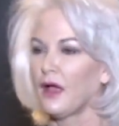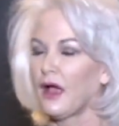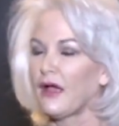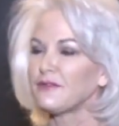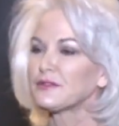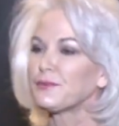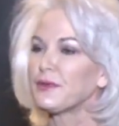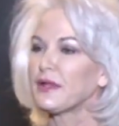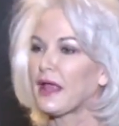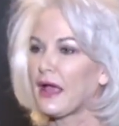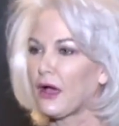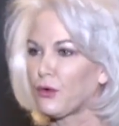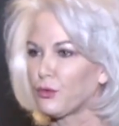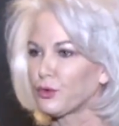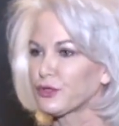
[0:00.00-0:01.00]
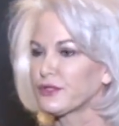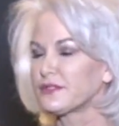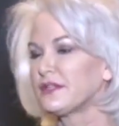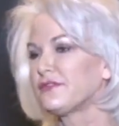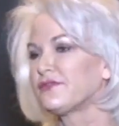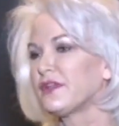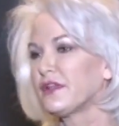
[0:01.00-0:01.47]
I've spent hours
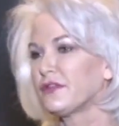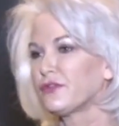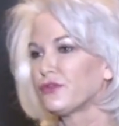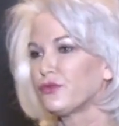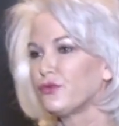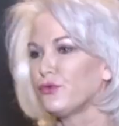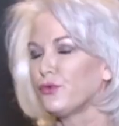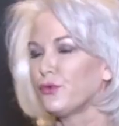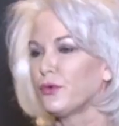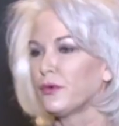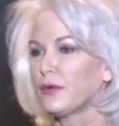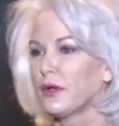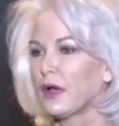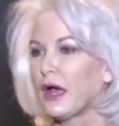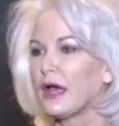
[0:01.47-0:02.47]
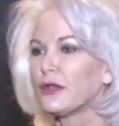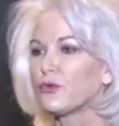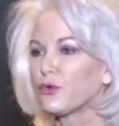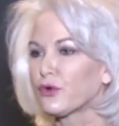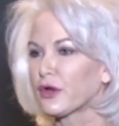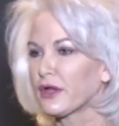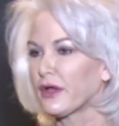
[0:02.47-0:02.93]
sifting through
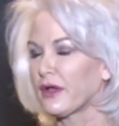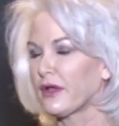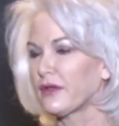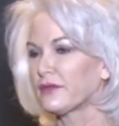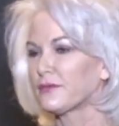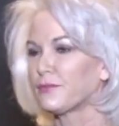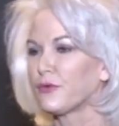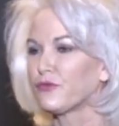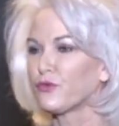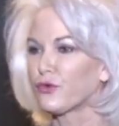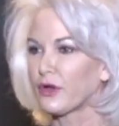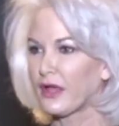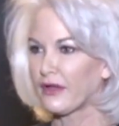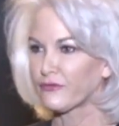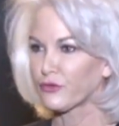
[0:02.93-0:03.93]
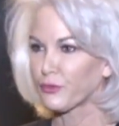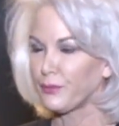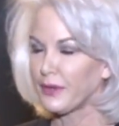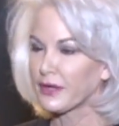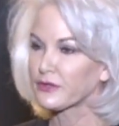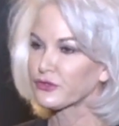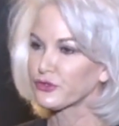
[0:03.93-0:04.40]
unorganized before and after
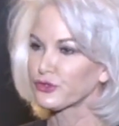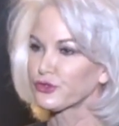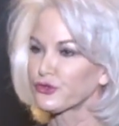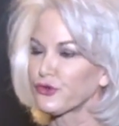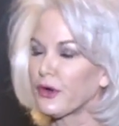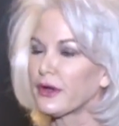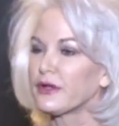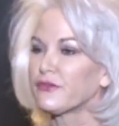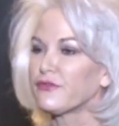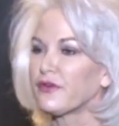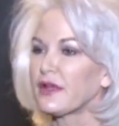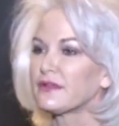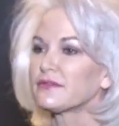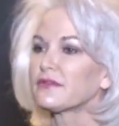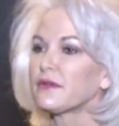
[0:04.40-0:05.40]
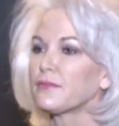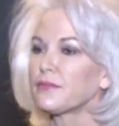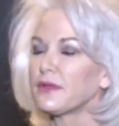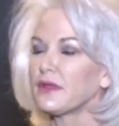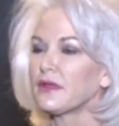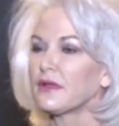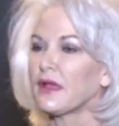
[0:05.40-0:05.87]
pictures, trying to find
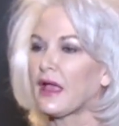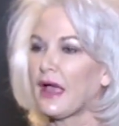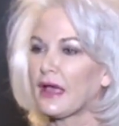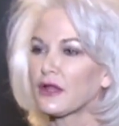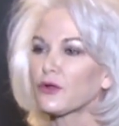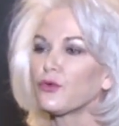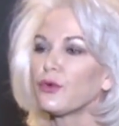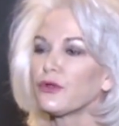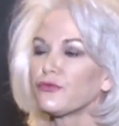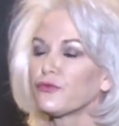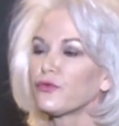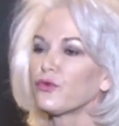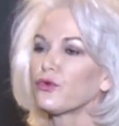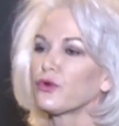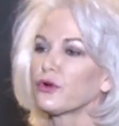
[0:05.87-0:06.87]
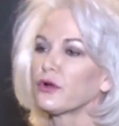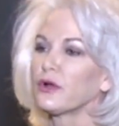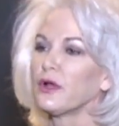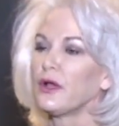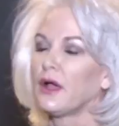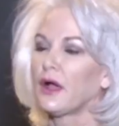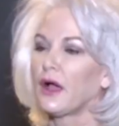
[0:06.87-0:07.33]
something adequate for
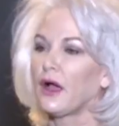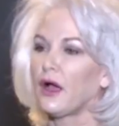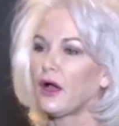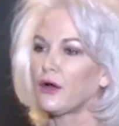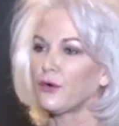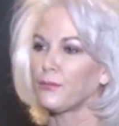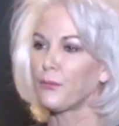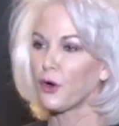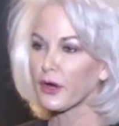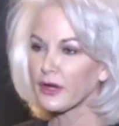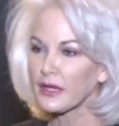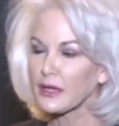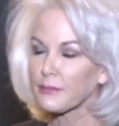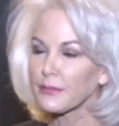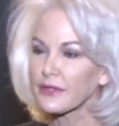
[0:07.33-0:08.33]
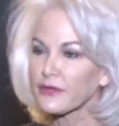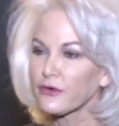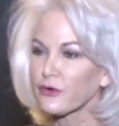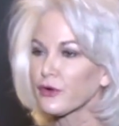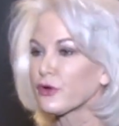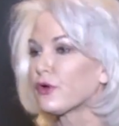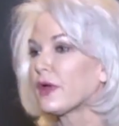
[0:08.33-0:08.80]
our marketing
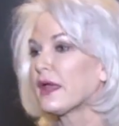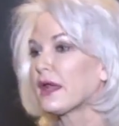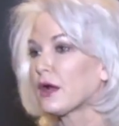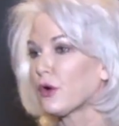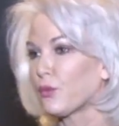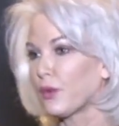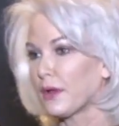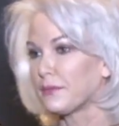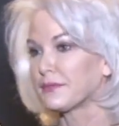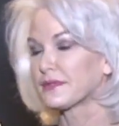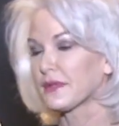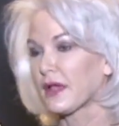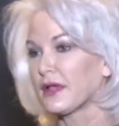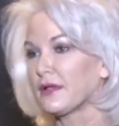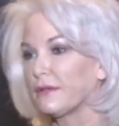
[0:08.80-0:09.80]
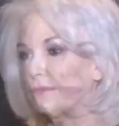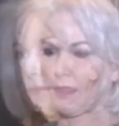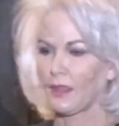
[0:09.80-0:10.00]
material and our website.